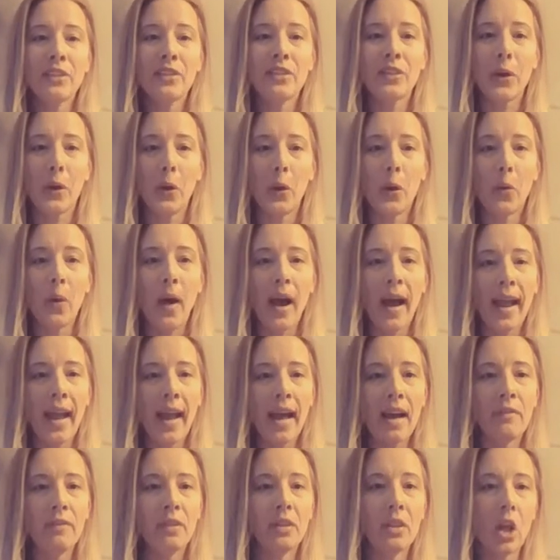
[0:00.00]
So I
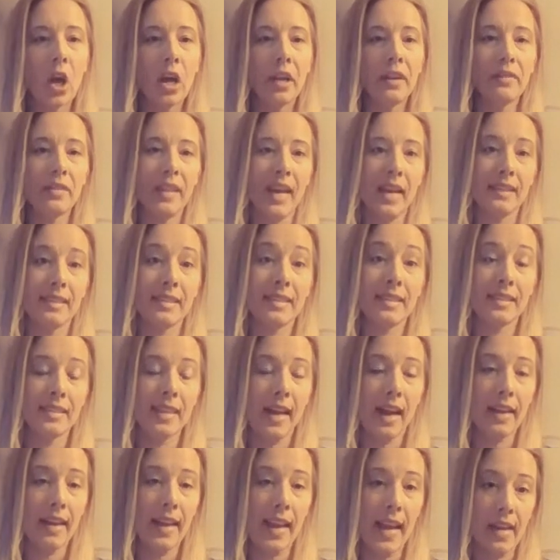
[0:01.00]
have a lot of that
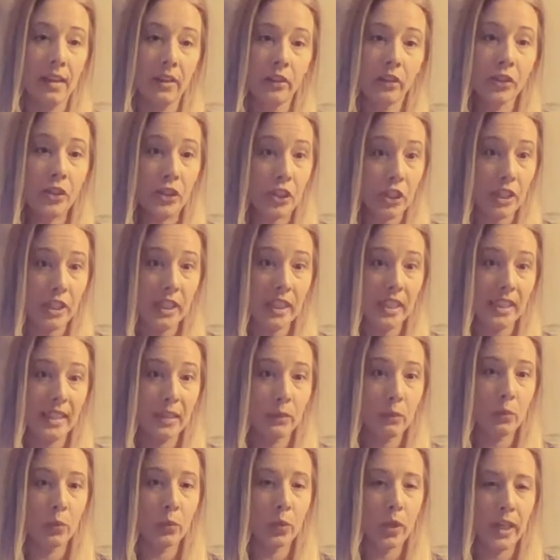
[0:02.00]
sun energy
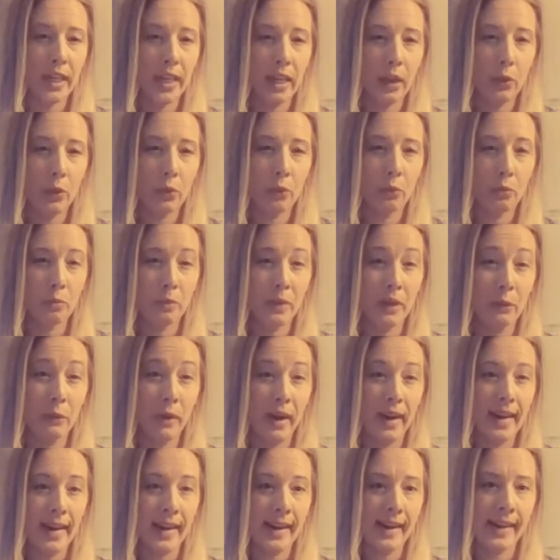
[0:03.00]
working through me
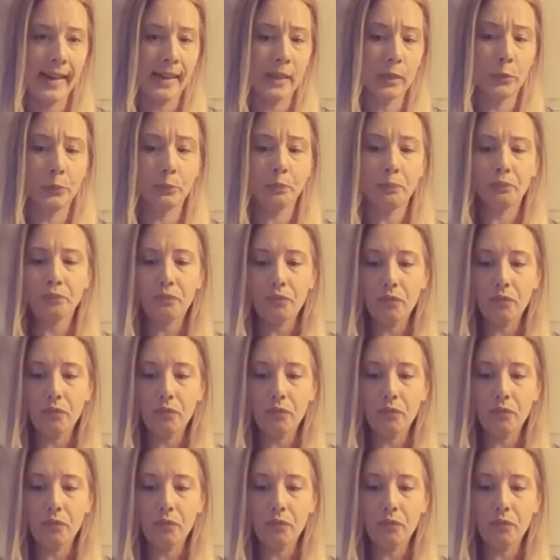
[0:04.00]
right now,